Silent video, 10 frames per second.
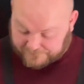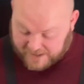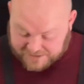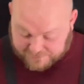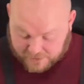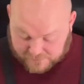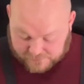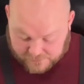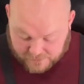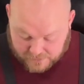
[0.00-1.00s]
hash browns.
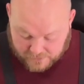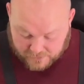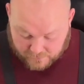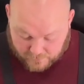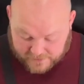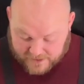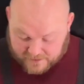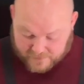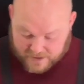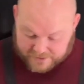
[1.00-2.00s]
We got
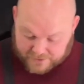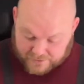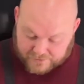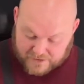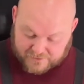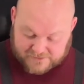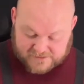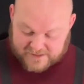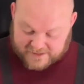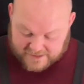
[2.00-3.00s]
them on here. Now you see
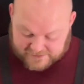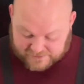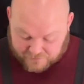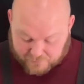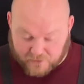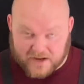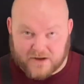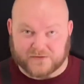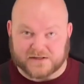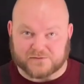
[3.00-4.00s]
that nice little
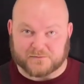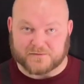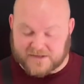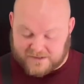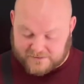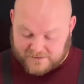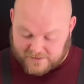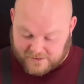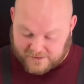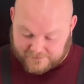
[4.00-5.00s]
brown, that's from that
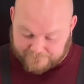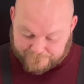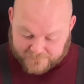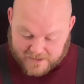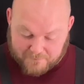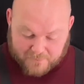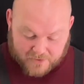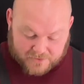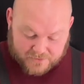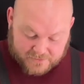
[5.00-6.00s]

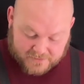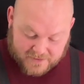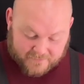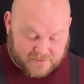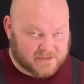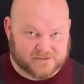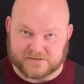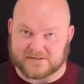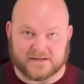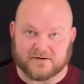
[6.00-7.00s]
butter. I mean, that's
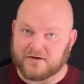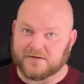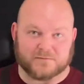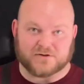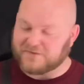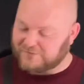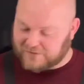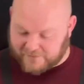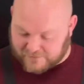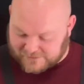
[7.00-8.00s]
just getting all them good
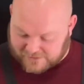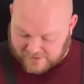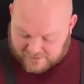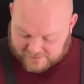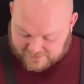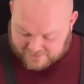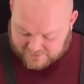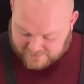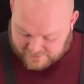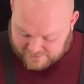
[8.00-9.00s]
flavors started.
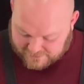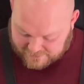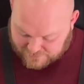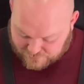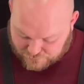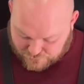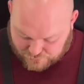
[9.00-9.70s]
Ooh,